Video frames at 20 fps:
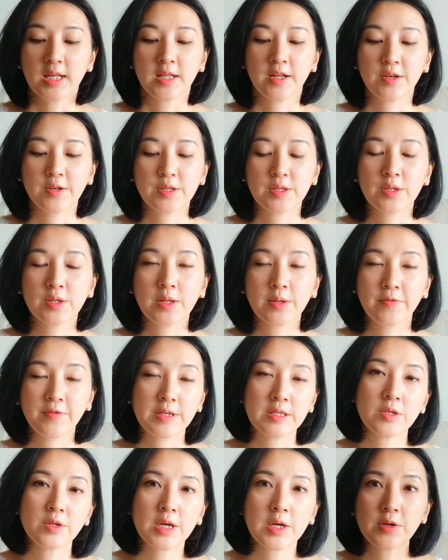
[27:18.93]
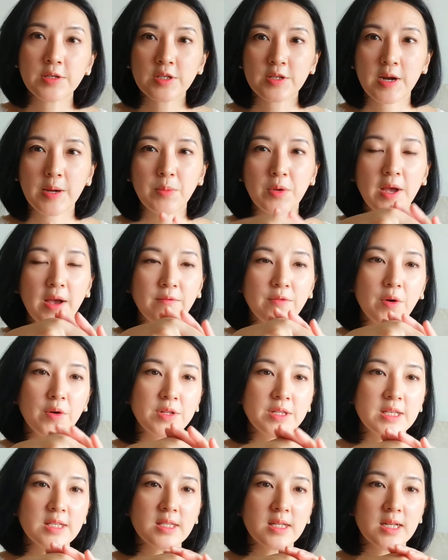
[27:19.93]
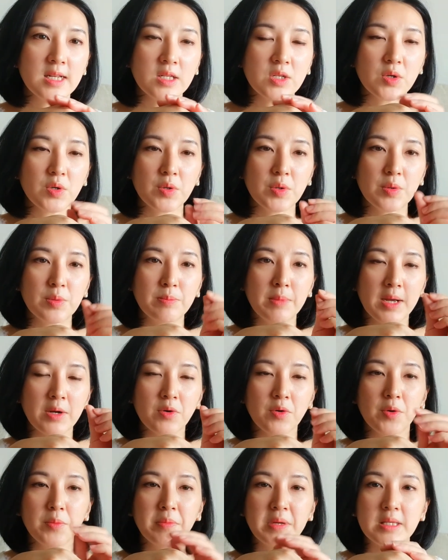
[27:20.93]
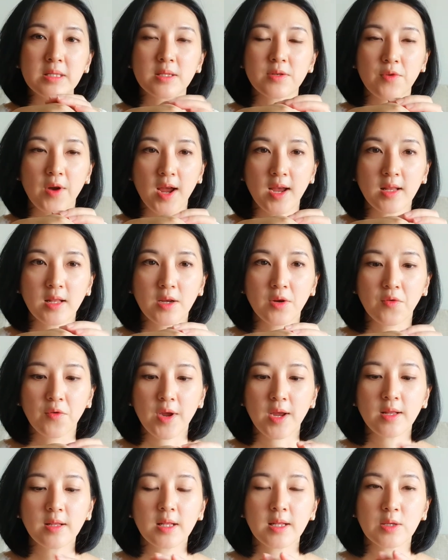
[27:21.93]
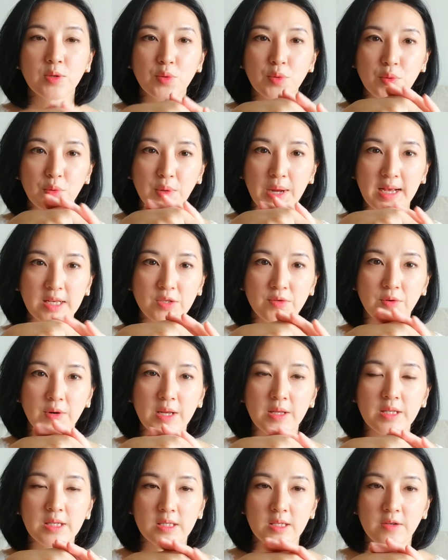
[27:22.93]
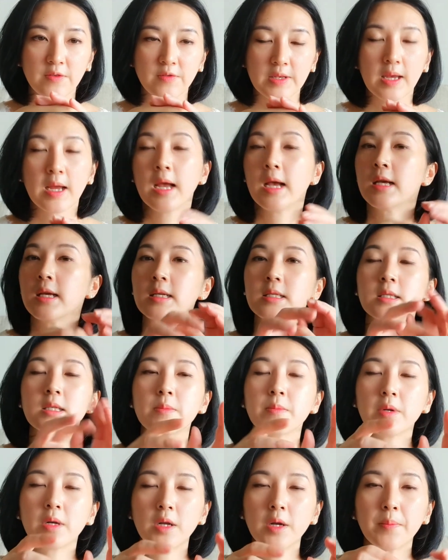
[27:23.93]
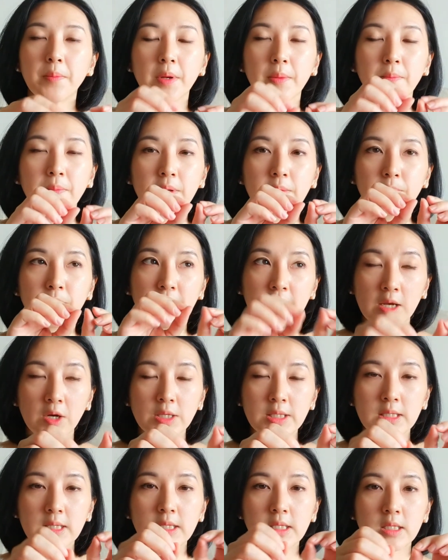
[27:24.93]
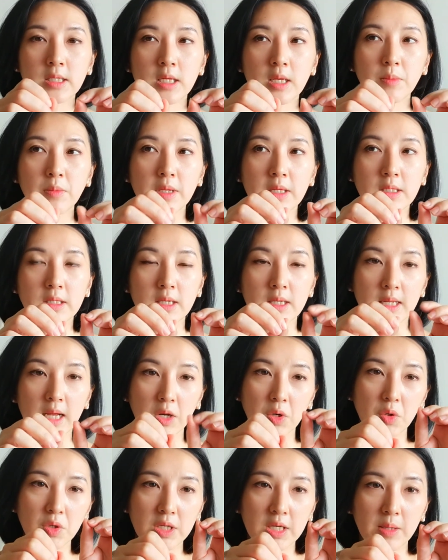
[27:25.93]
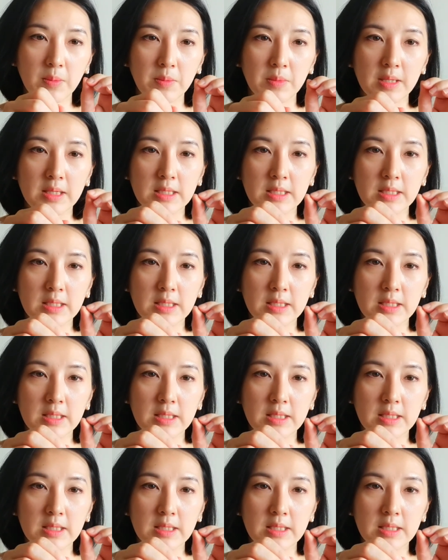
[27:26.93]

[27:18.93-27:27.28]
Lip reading: the physical scrub, you have all these little micro bits, right? The grain to exfoliate the surface. It's similar, but because this tip is the nano tip, it's